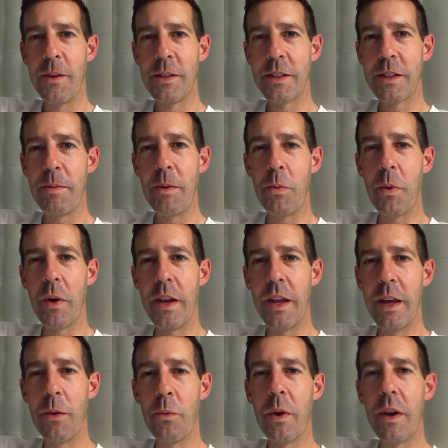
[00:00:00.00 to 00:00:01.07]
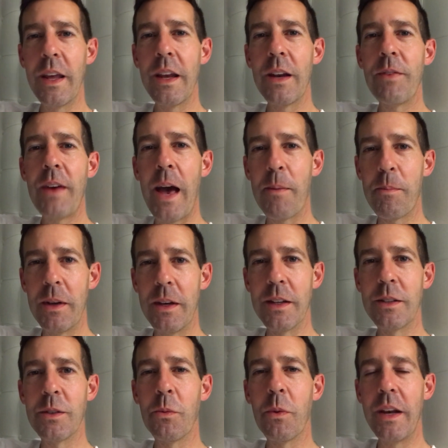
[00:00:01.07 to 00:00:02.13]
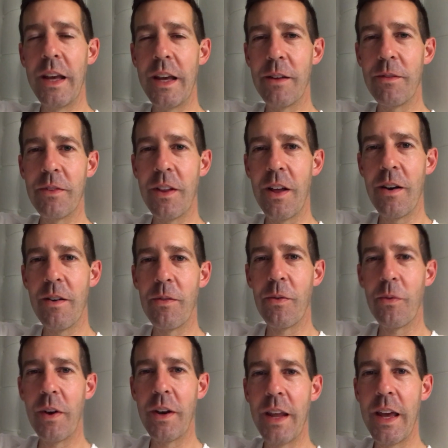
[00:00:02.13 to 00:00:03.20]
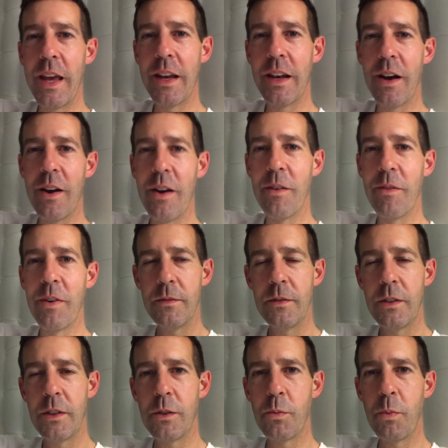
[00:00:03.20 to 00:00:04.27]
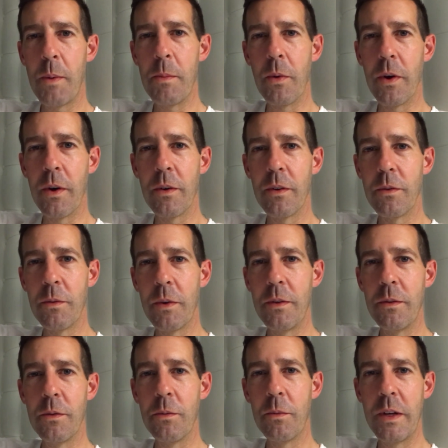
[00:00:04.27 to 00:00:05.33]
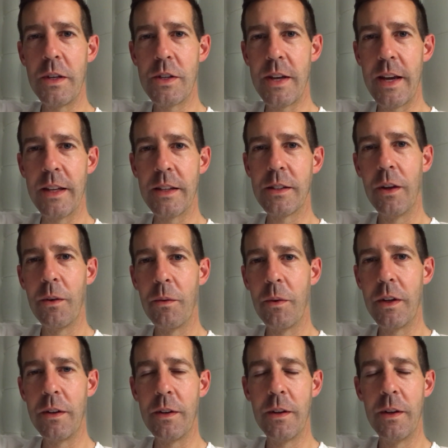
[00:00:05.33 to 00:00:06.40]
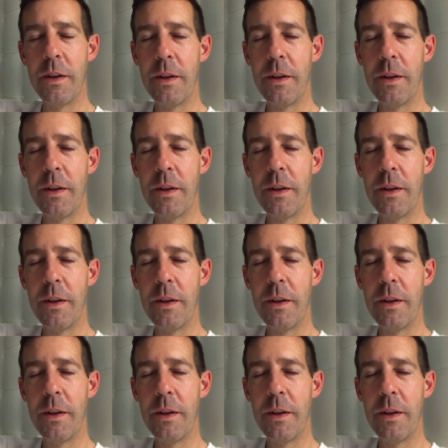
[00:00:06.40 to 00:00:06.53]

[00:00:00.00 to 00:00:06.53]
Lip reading: give me one hit of happiness, one hit of love, one hit of just one more, one chance, one